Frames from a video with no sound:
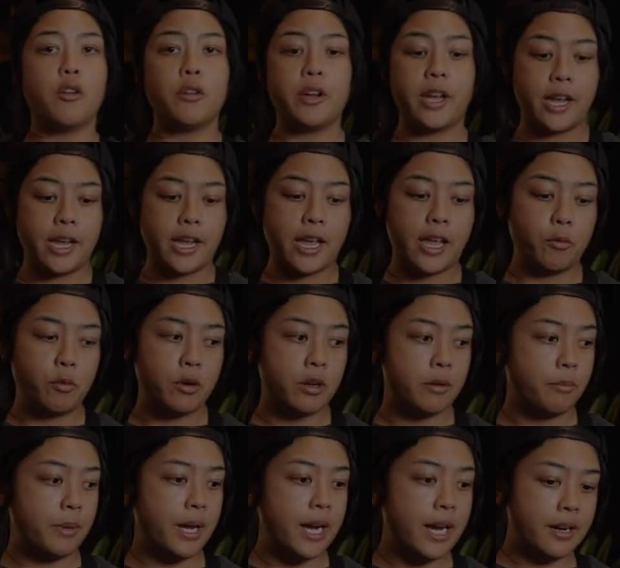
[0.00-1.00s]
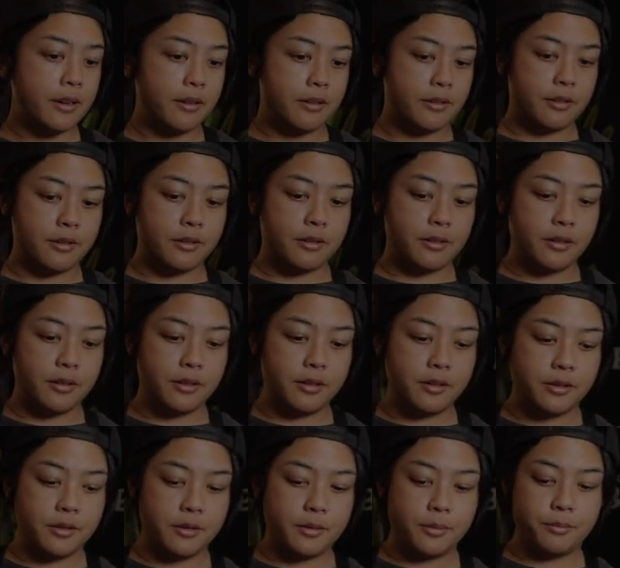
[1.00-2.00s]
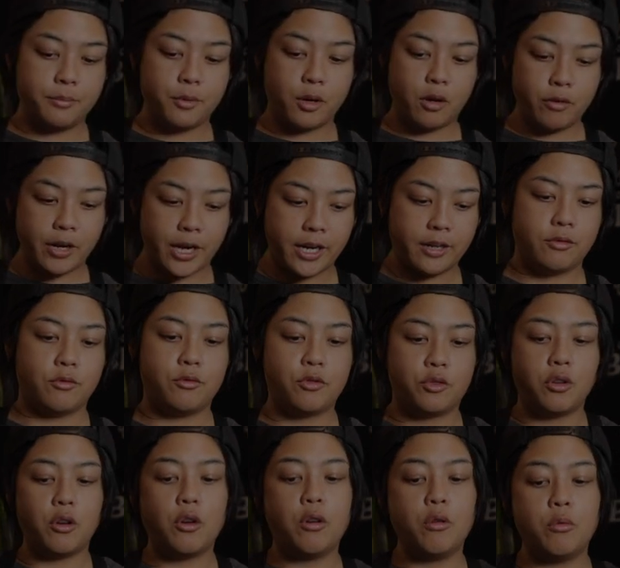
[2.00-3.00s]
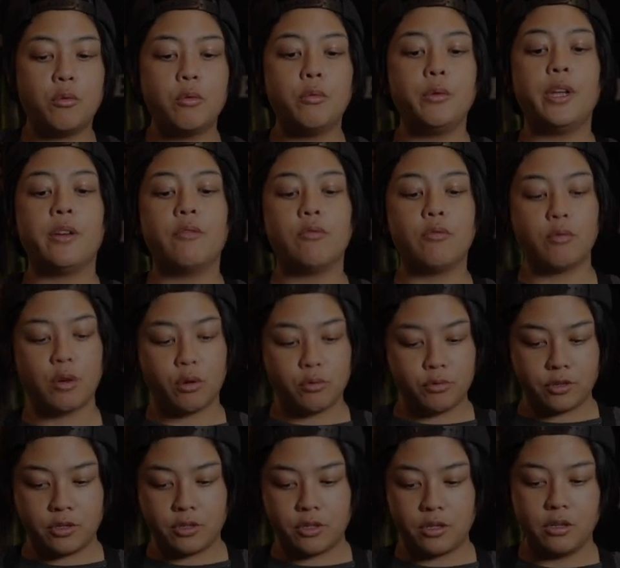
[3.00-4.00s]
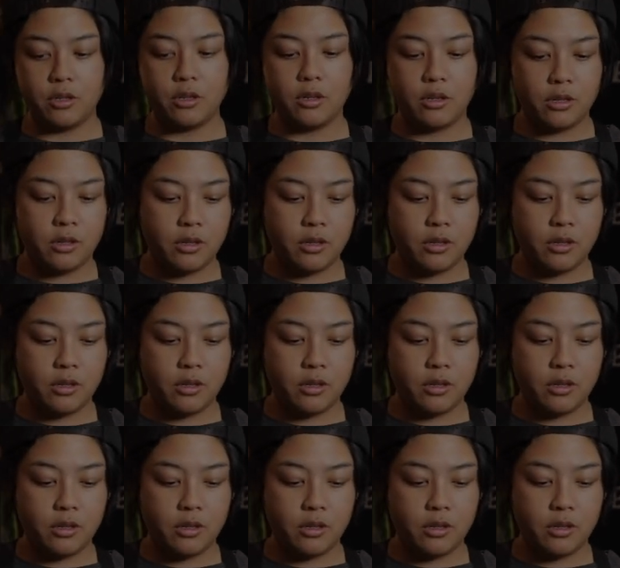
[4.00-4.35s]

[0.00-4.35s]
Okay, hey, welcome back. Um, all right, so we have roasted